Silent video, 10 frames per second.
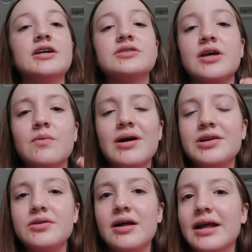And she's like, why
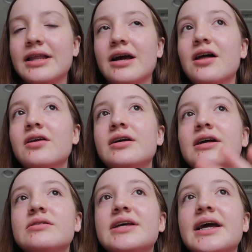do you not like the color? And
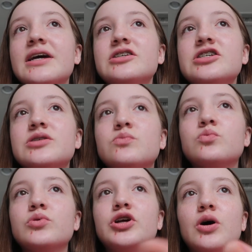I was like, it just,
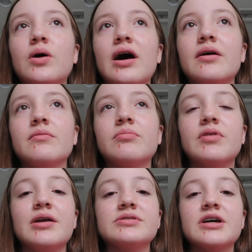you know, I
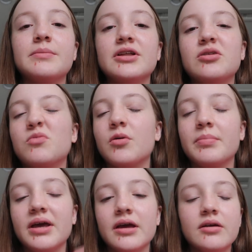thought it was gonna be a little more
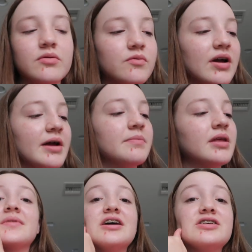pink, right?
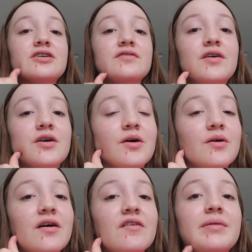I took a
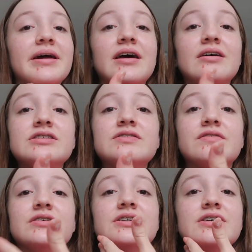photo of my nails
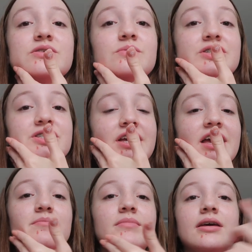versus what she
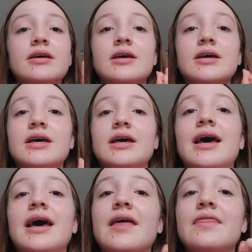gave me.
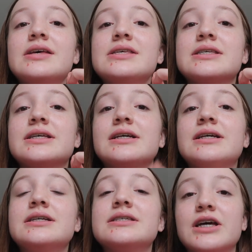And this
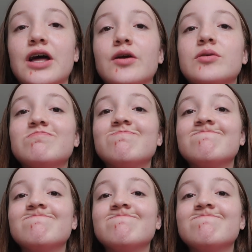is the color.